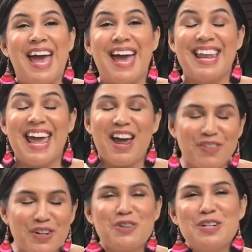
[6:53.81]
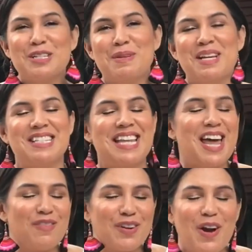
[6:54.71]
And every Christmas,
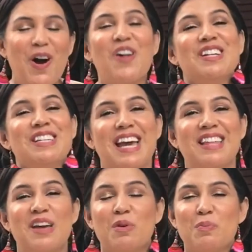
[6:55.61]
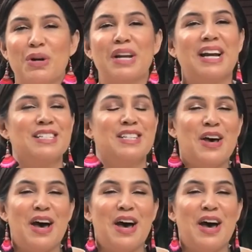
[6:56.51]
every holiday, they would bring us